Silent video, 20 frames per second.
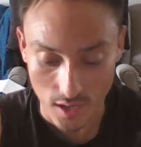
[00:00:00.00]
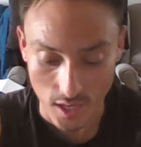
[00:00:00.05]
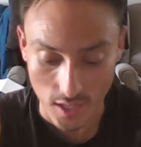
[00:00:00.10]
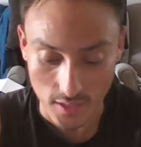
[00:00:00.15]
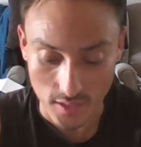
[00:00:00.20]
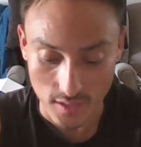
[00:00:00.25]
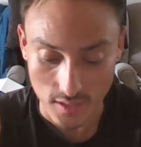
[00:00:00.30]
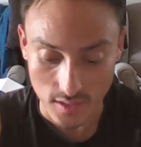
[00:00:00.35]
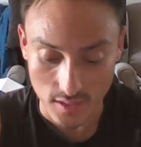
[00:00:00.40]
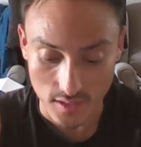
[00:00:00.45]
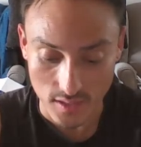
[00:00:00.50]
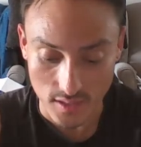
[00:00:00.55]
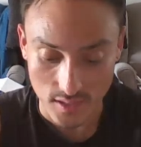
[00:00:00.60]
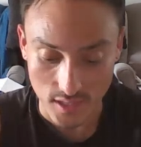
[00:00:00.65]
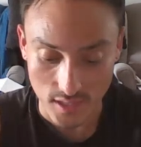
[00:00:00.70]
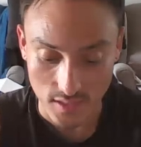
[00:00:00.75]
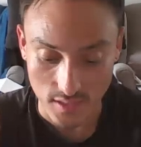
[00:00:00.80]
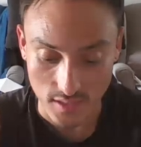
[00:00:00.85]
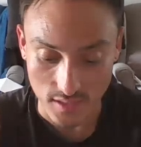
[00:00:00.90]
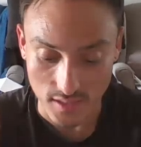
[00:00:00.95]
Exodus
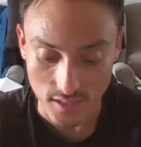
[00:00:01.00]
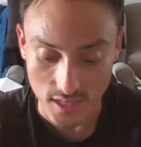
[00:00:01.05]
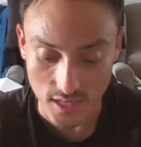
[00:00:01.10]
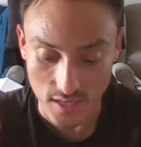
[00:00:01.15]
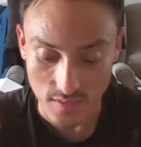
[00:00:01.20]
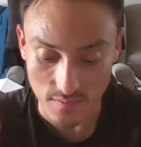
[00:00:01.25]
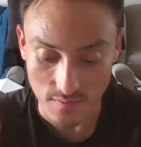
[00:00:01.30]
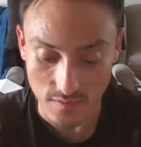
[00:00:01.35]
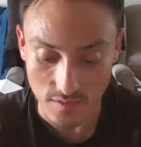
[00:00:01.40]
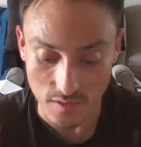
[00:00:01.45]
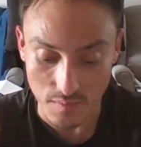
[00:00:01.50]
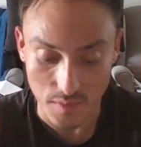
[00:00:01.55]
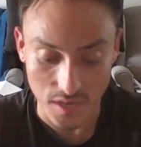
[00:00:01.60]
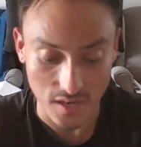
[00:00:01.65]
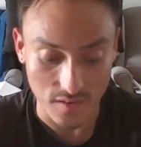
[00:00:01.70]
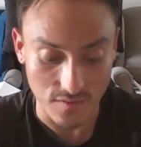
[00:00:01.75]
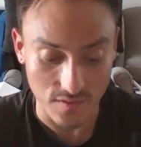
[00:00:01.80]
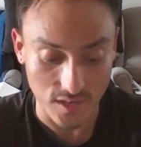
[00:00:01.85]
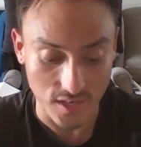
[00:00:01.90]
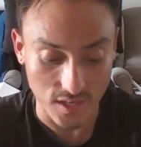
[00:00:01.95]
takes its name from the
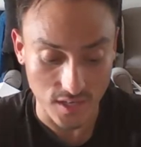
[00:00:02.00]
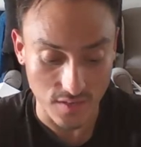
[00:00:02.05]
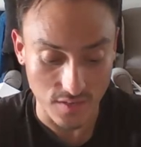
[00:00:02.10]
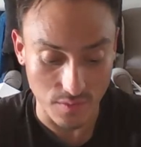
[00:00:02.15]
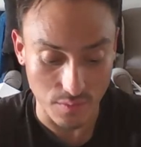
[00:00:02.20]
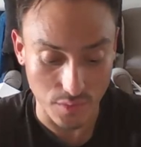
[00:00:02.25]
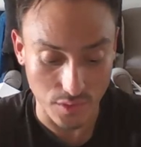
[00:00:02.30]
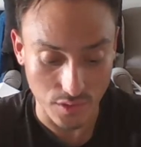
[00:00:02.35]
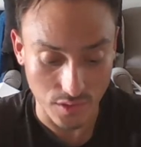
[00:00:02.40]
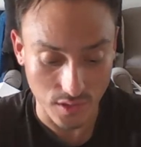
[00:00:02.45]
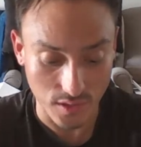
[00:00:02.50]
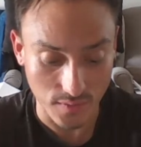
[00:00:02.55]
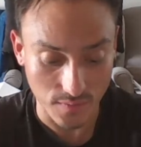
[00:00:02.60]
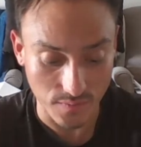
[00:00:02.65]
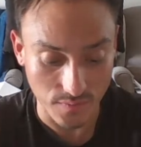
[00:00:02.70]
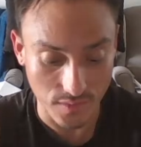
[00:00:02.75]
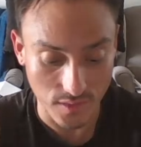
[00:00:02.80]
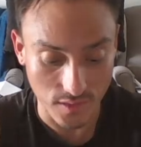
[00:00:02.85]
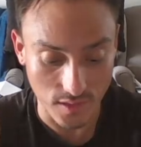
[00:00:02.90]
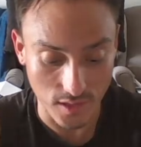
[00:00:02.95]
main event of the book,
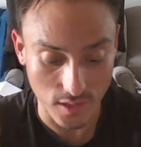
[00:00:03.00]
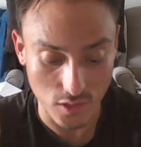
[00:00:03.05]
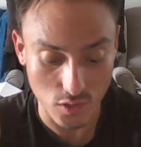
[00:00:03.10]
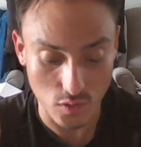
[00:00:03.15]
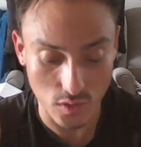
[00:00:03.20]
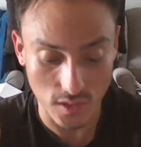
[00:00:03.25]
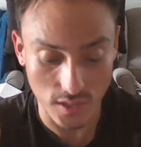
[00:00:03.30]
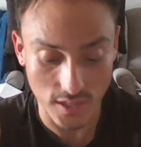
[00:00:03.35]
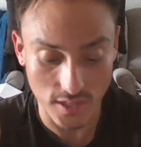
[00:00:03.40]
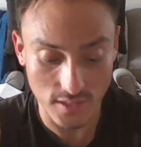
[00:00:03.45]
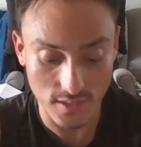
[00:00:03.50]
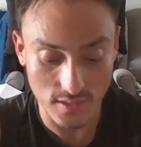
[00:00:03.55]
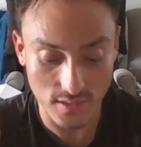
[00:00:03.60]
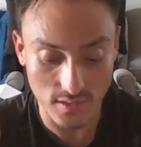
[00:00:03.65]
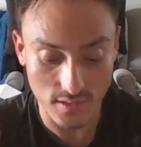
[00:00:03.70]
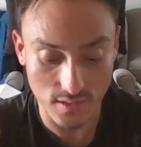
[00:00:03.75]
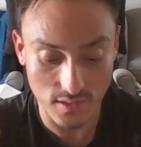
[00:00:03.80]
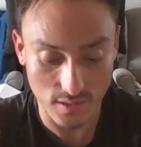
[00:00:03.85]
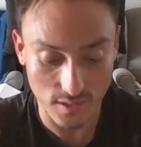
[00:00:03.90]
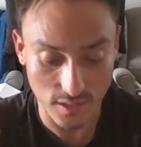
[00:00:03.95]
the
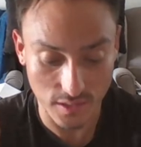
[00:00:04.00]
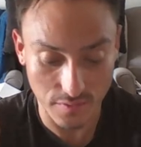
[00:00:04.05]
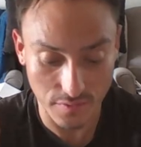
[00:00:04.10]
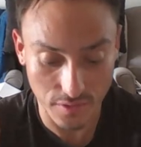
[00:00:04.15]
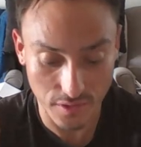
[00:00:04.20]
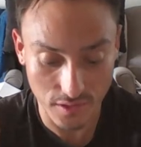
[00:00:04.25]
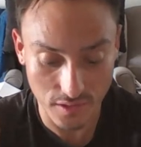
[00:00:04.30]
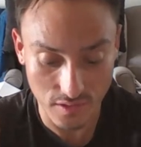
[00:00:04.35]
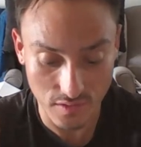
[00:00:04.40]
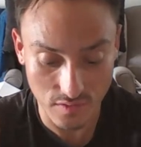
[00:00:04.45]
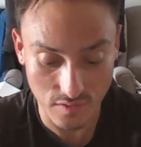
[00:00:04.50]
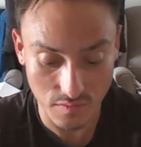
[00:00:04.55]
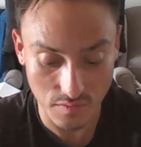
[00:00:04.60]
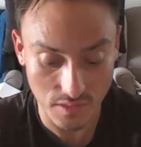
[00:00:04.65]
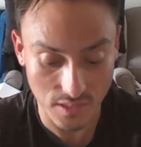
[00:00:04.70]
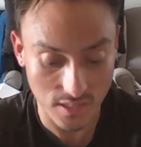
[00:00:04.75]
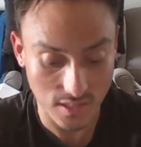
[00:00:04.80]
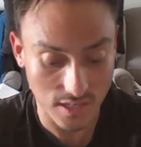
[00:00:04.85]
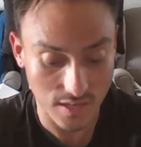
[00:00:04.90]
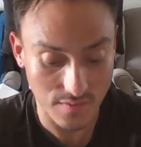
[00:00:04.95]
Israelites' deliverance
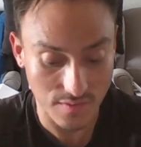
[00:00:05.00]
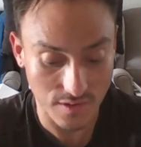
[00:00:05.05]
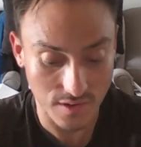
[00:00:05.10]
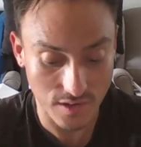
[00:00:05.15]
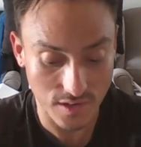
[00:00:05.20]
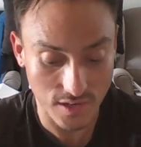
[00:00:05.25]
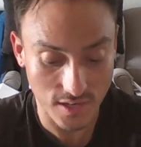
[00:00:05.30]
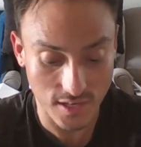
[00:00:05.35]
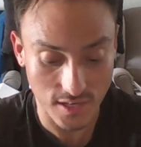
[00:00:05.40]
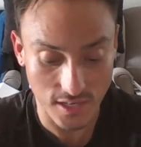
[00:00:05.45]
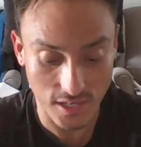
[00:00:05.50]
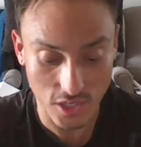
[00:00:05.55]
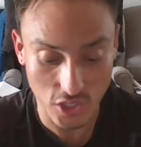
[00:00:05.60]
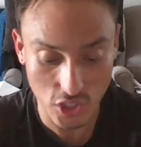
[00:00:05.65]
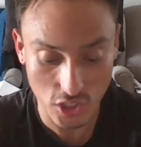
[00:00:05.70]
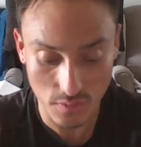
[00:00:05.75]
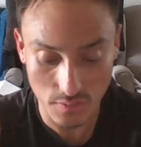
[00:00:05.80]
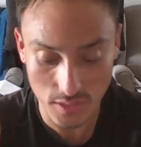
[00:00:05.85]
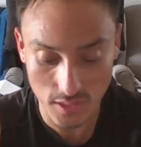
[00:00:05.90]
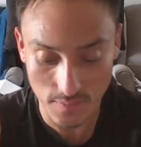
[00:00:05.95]
from slavery in
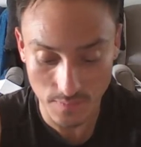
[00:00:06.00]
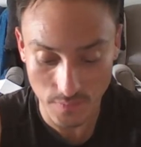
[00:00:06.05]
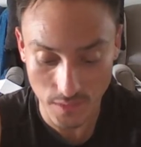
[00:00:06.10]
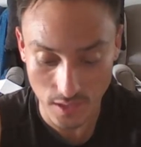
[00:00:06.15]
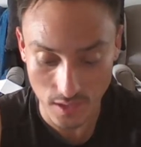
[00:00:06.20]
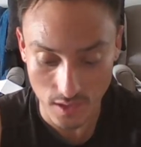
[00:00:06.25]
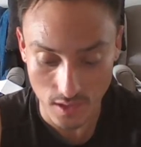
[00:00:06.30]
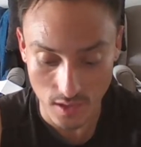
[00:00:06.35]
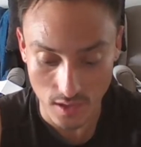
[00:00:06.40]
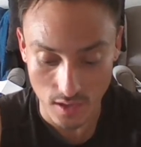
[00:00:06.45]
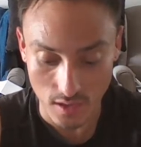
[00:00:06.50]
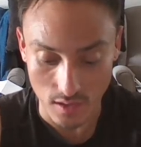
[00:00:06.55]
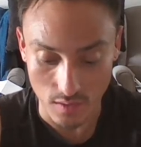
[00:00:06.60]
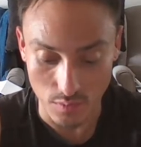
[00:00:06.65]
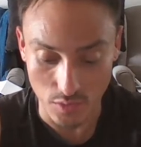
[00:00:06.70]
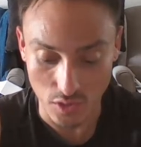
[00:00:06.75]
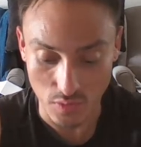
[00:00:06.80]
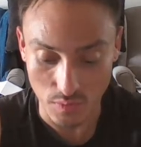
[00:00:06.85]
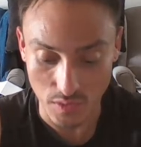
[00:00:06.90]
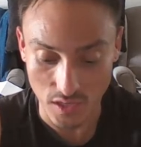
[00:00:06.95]
Egypt.
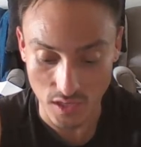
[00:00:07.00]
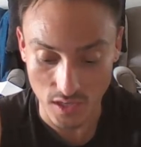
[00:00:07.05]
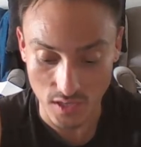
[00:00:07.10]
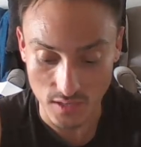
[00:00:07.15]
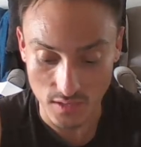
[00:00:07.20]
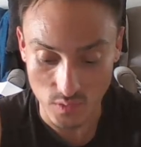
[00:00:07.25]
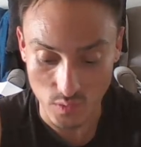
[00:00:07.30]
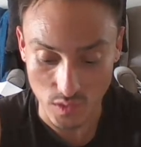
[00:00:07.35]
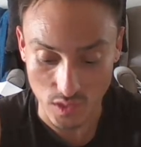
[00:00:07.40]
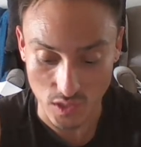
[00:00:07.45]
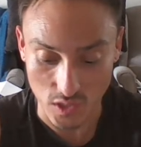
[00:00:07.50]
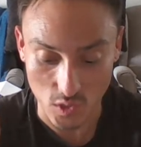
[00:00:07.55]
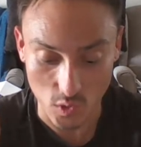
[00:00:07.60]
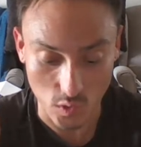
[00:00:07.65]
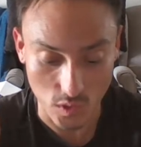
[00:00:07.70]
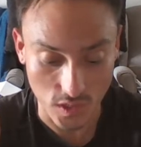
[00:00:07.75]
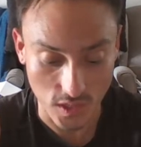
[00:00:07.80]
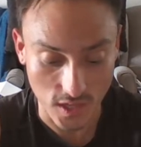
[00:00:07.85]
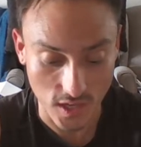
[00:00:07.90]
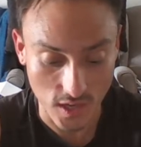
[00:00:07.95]
The book begins with a
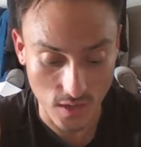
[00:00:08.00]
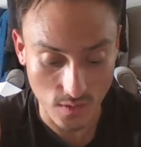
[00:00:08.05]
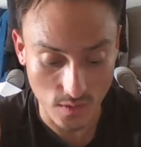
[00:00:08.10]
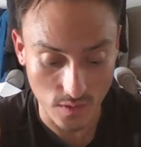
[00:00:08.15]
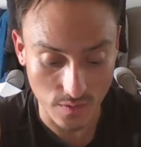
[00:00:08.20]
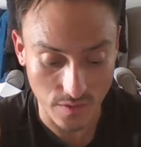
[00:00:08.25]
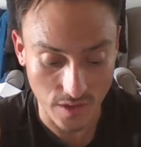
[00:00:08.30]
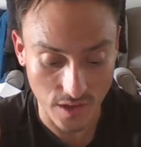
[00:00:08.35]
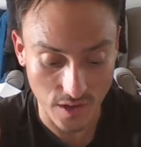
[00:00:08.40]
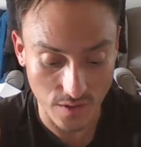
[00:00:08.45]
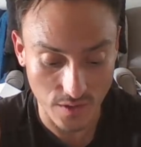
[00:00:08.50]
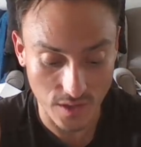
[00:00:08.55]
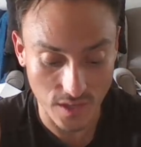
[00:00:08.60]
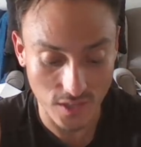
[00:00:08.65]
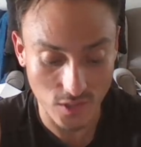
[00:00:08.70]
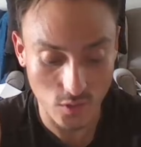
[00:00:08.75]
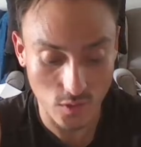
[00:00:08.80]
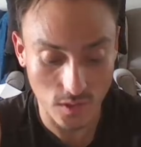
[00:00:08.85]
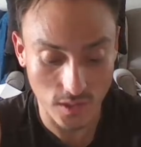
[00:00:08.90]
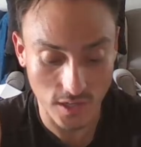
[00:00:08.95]
short account of how
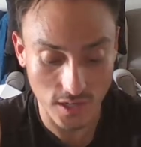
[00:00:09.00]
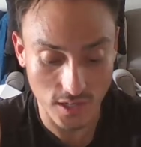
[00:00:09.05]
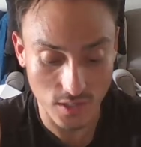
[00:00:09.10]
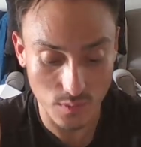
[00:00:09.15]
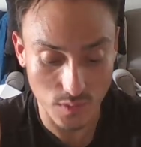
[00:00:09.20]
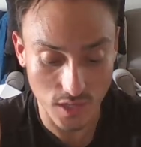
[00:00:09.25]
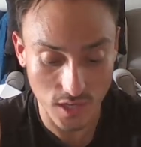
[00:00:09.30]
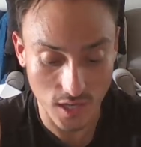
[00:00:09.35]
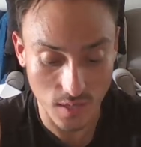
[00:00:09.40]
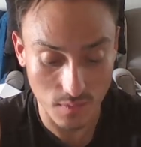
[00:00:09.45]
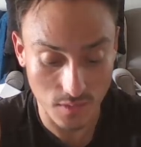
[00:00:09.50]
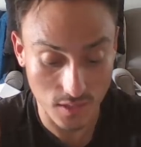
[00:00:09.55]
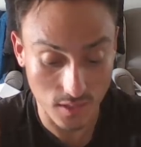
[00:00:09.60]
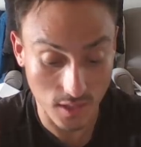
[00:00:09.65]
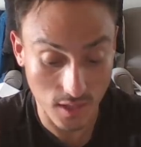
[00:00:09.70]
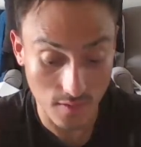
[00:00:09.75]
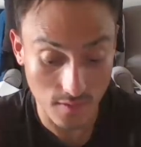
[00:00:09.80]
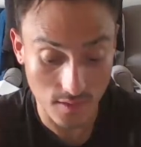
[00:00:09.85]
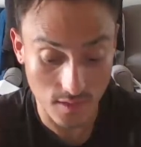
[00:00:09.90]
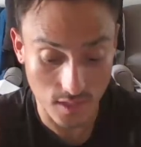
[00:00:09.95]
the Israelites became
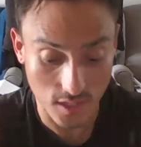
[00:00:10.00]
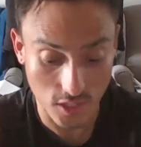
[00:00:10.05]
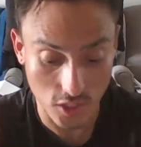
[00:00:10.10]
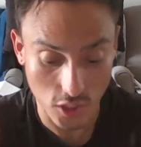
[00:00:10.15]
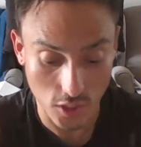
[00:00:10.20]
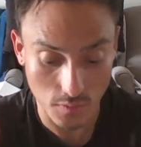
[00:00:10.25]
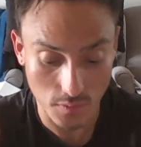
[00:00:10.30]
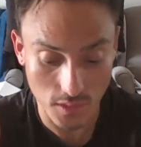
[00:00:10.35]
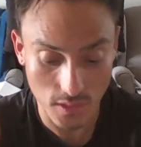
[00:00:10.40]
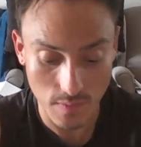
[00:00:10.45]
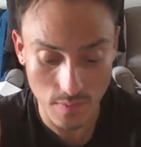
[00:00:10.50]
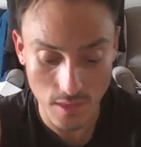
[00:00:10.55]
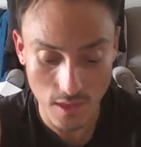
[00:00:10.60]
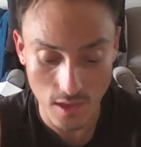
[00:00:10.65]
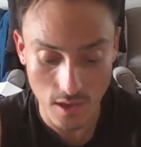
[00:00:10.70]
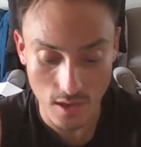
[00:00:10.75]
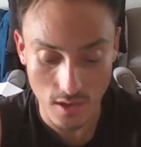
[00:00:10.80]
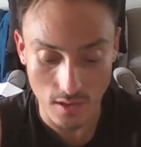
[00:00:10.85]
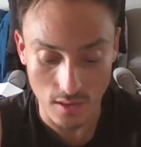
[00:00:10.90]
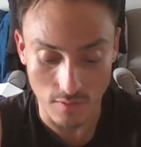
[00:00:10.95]
slaves in Egypt.
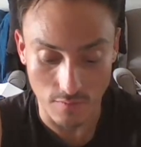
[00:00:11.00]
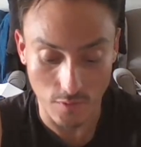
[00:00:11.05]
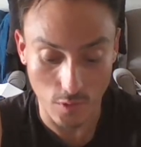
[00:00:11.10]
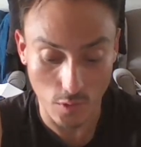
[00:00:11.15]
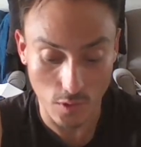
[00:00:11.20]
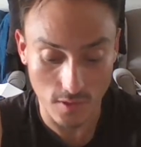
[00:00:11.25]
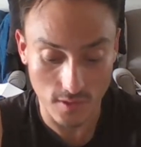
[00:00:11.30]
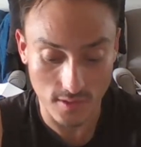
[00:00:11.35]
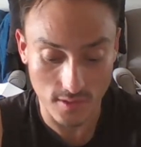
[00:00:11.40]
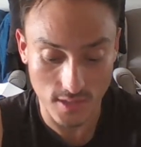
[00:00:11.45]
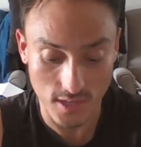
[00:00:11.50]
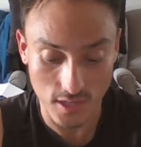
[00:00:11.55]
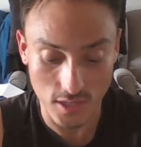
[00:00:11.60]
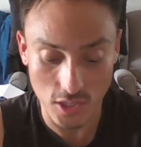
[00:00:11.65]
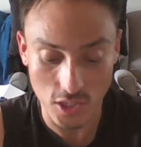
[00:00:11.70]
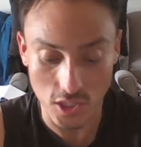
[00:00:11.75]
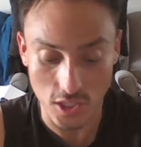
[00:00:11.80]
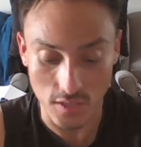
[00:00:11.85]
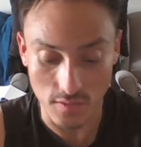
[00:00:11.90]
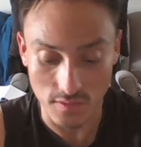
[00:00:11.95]
The focus
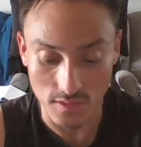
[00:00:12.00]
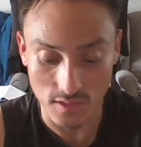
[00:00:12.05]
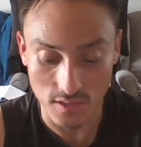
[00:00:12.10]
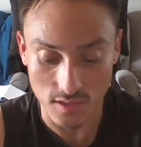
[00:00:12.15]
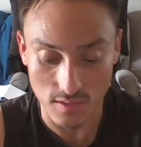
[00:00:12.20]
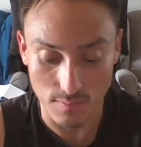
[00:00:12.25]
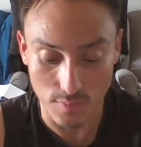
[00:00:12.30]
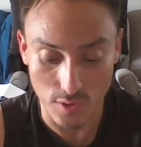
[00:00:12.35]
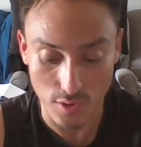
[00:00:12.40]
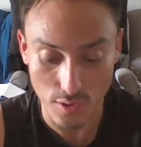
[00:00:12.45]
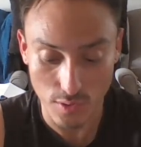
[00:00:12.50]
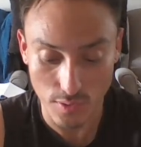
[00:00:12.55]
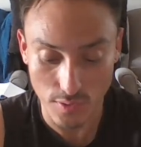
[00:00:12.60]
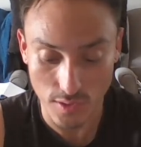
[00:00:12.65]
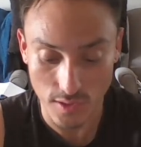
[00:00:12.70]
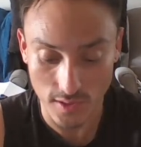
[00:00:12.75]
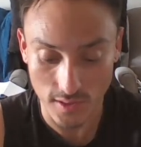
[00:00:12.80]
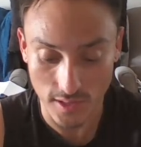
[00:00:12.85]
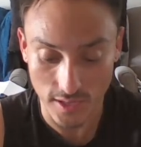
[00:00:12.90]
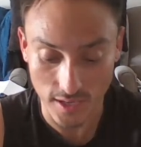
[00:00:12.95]
then shifts to the
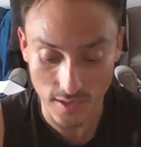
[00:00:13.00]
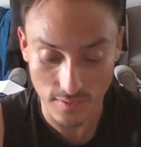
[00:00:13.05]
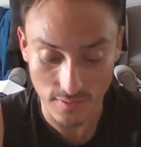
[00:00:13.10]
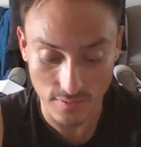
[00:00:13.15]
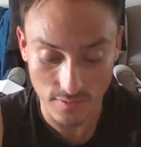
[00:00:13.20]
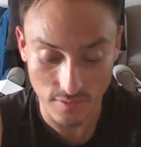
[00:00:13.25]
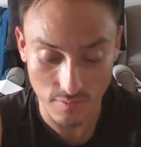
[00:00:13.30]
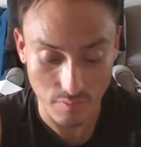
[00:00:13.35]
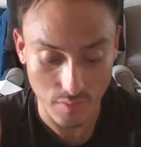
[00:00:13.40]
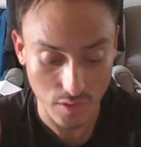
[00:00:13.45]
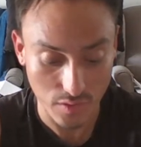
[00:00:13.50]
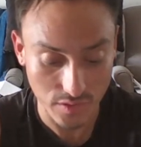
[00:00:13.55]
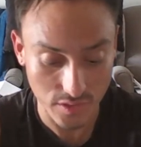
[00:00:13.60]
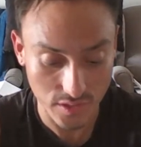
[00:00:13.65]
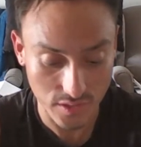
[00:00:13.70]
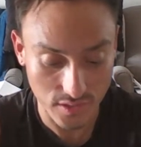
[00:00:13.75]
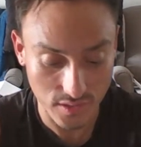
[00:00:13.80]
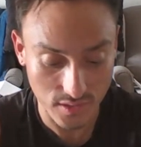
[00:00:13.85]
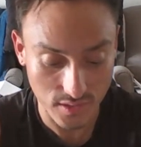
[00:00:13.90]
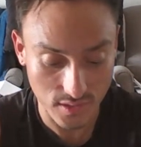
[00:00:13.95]
birth and life of
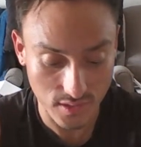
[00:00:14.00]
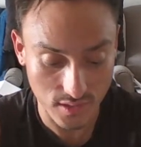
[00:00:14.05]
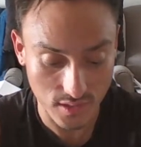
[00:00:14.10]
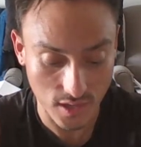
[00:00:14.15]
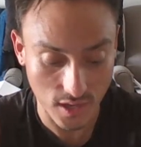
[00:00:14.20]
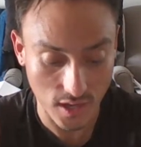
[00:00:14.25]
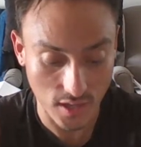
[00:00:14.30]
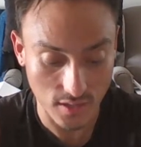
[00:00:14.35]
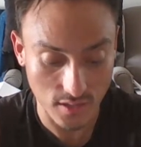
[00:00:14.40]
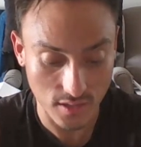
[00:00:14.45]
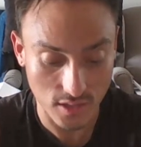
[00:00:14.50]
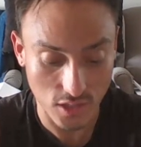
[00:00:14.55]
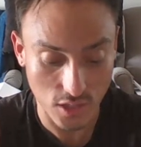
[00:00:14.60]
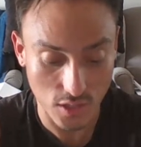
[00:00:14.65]
Moses, God's